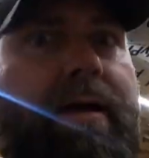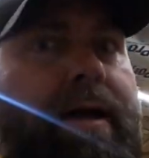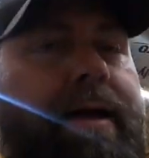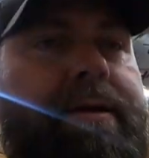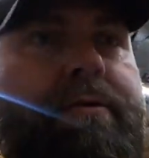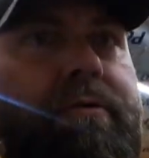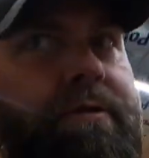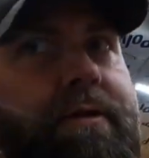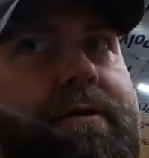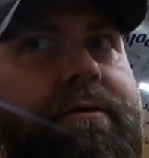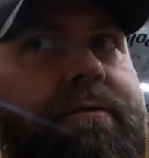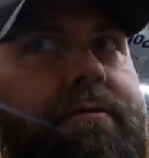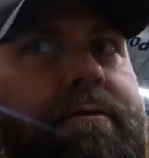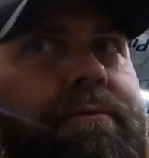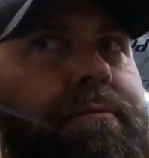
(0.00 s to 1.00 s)
I don't
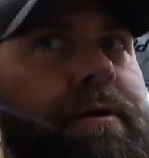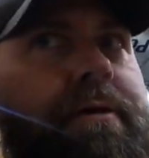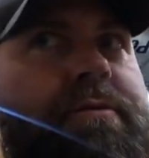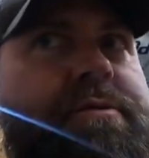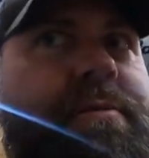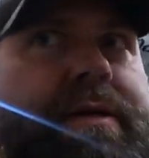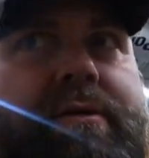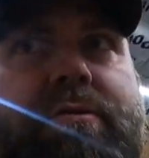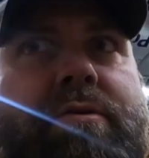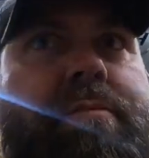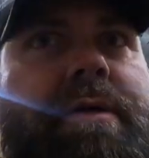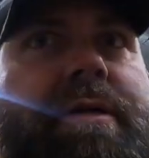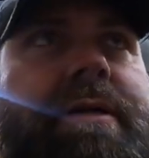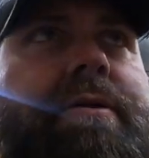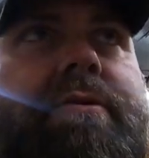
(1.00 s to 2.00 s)
know if mine was made on a
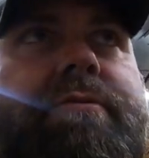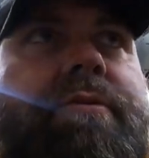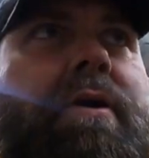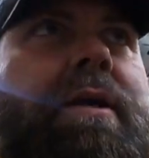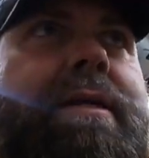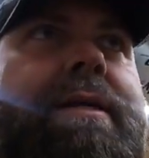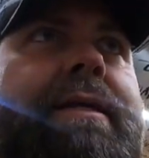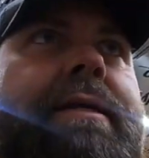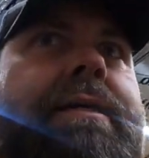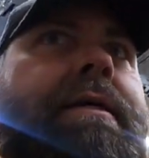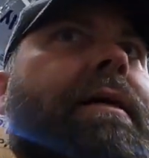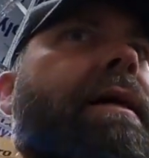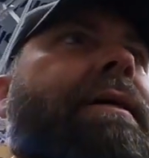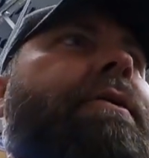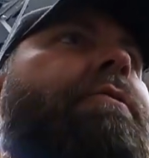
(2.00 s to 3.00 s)
Monday or Friday.
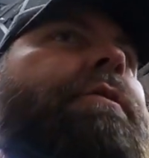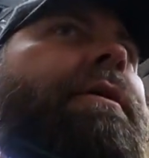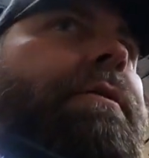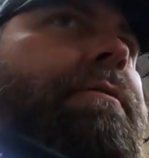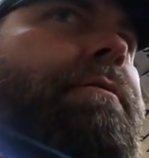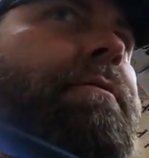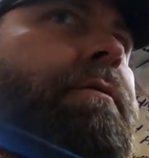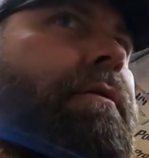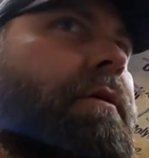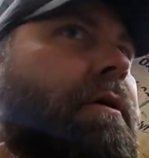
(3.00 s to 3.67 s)
I don't know.